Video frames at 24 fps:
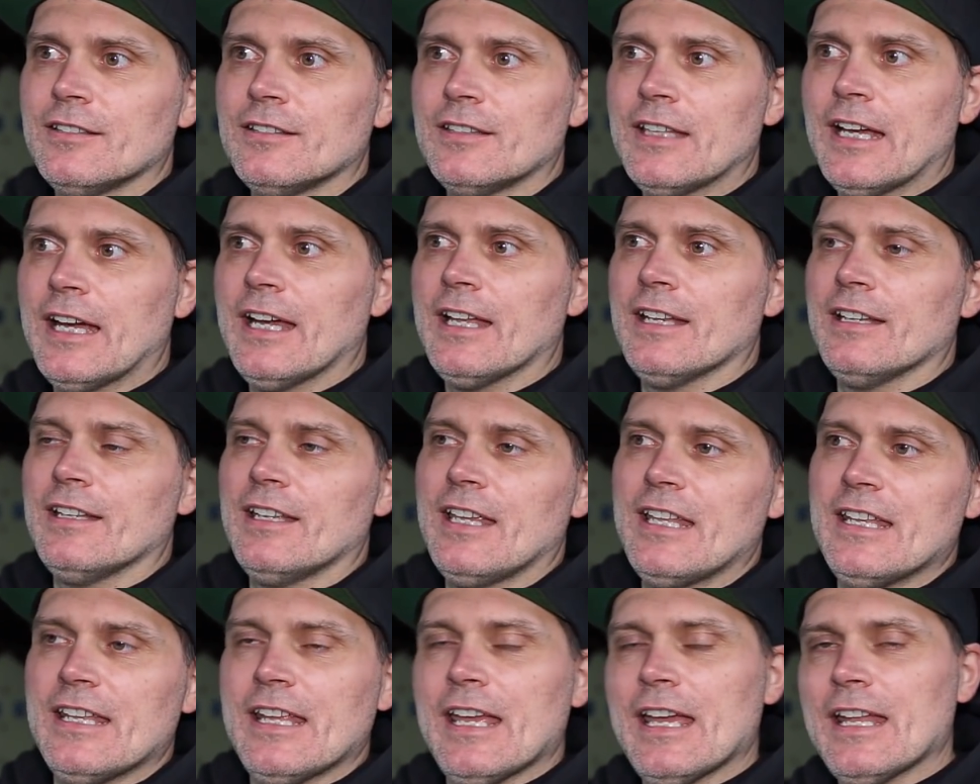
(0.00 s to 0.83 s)
that
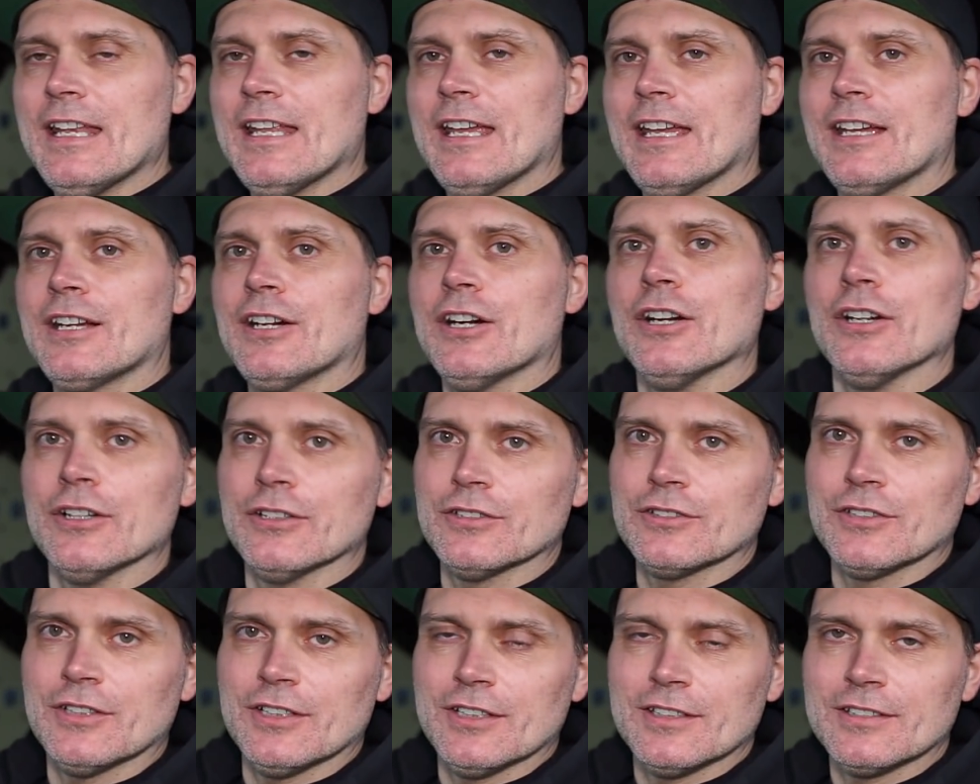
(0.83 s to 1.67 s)
an NA car
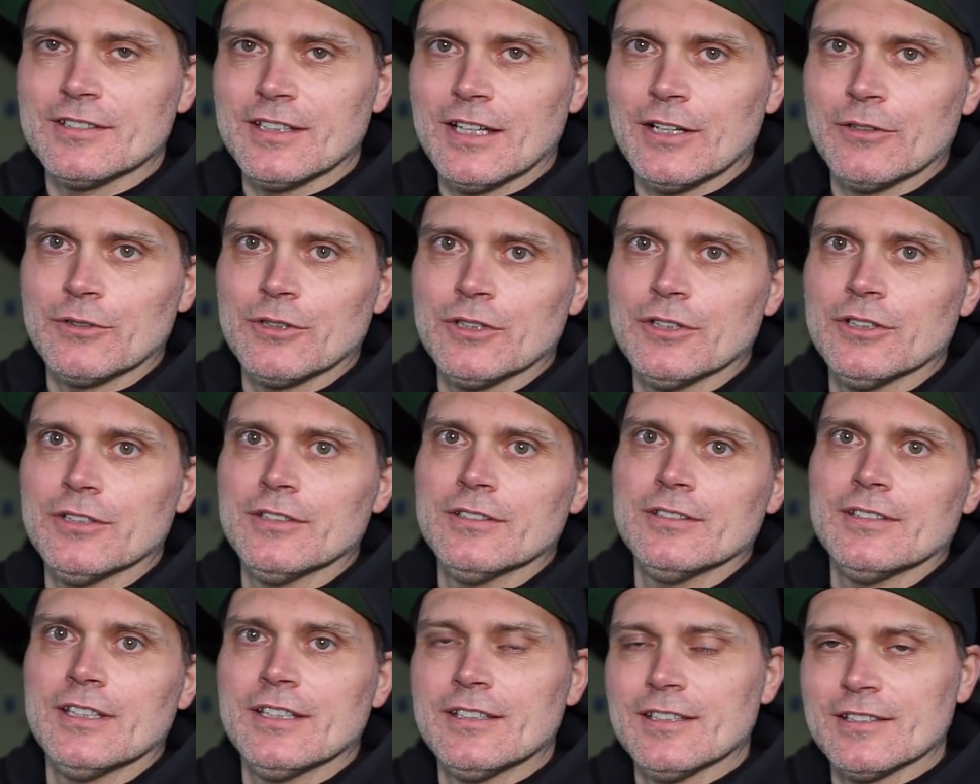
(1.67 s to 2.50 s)
is going to sound good.
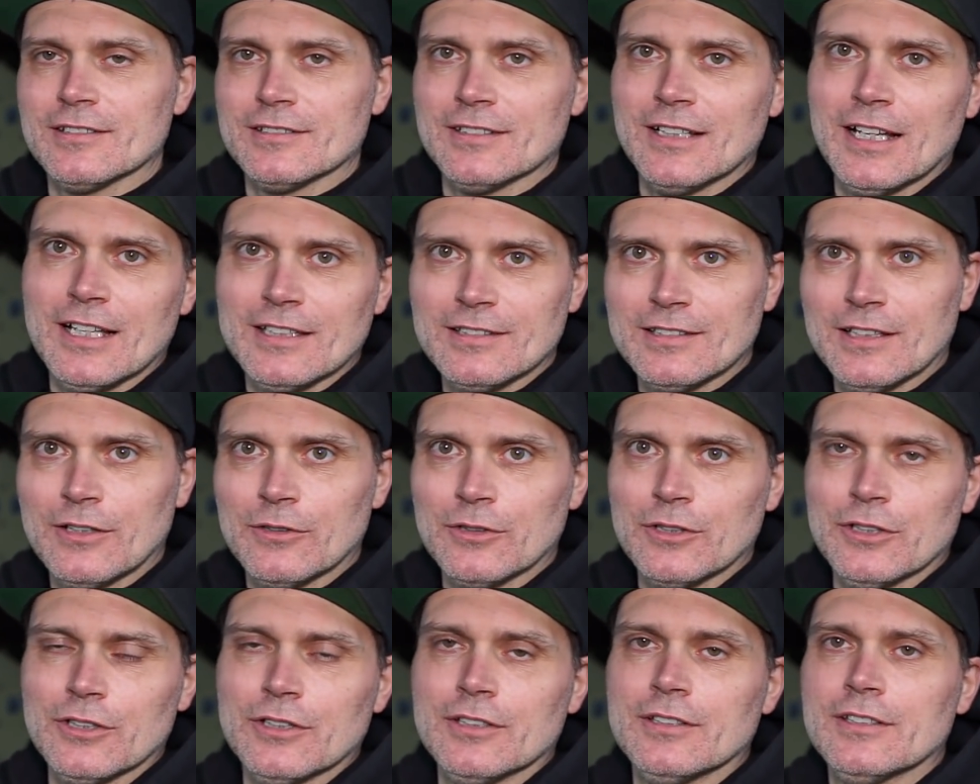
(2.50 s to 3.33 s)
It does not
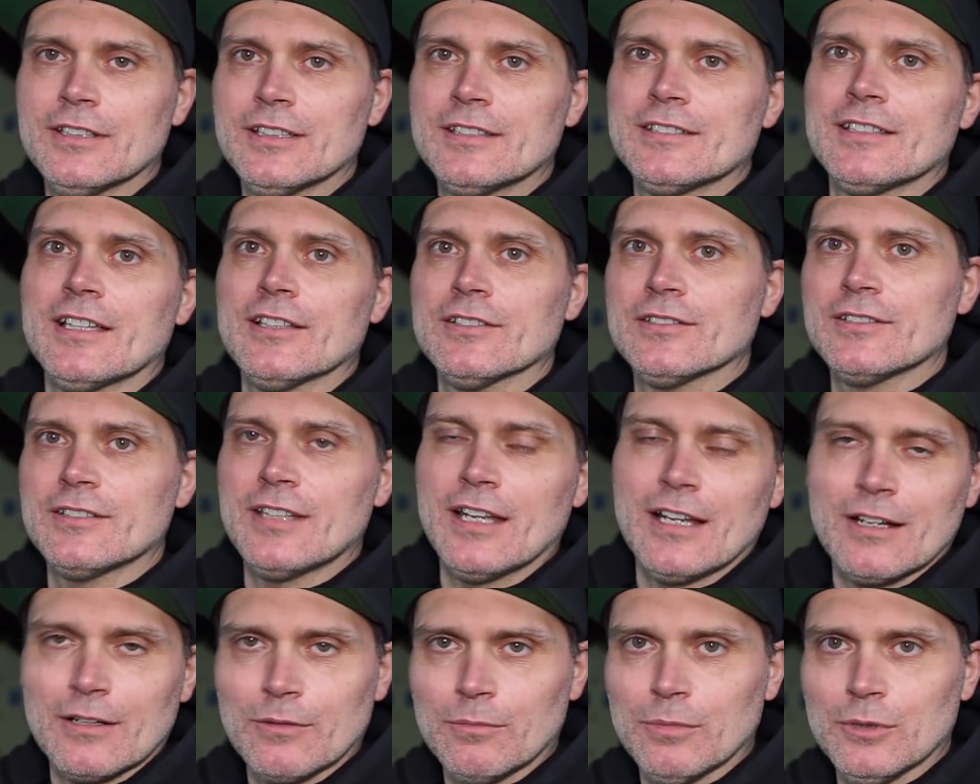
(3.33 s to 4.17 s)
sound good. It sounds
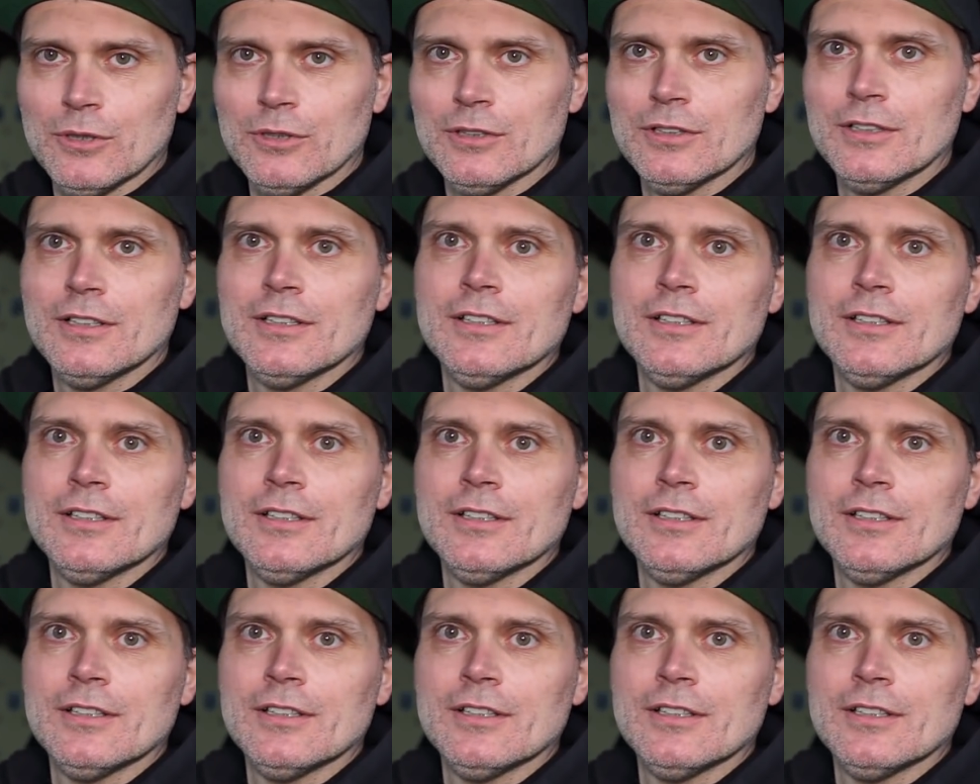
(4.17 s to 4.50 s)
terrible,